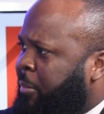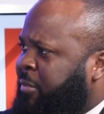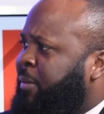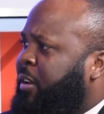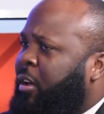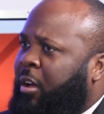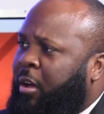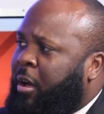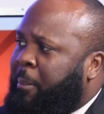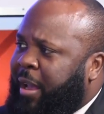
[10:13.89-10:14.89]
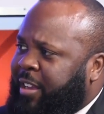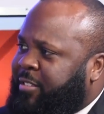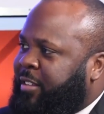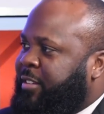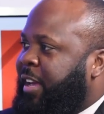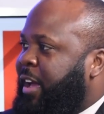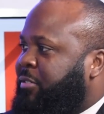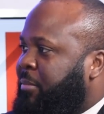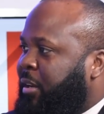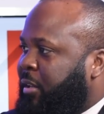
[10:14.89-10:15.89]
It's been amazing to
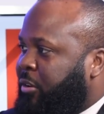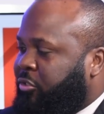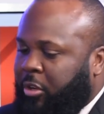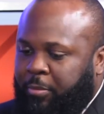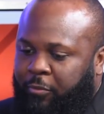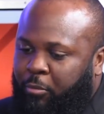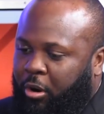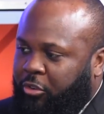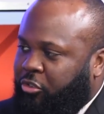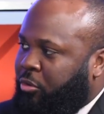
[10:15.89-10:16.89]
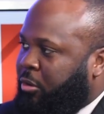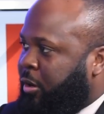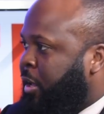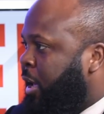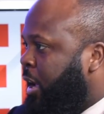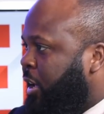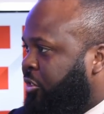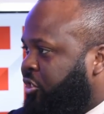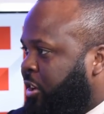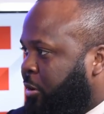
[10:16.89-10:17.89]
have some of the leadership of Mark Short
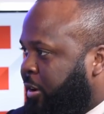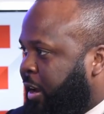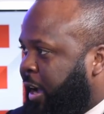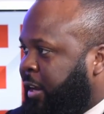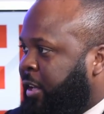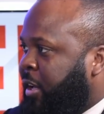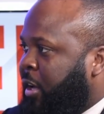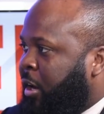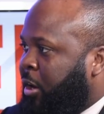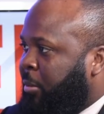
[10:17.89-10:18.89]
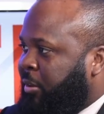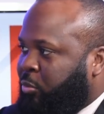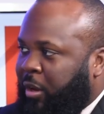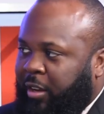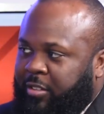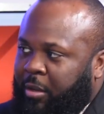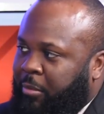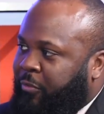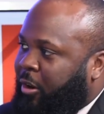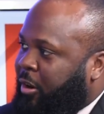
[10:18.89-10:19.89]
and Shahira Knight, as well as
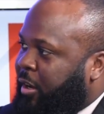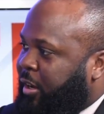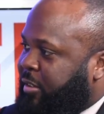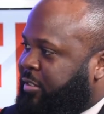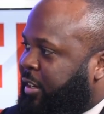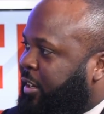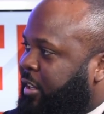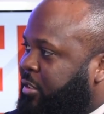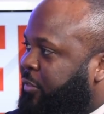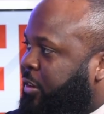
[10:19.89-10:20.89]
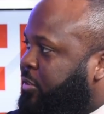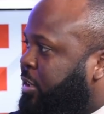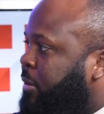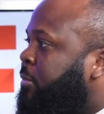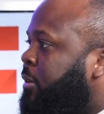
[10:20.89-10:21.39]
some of our Senate legislative affairs team.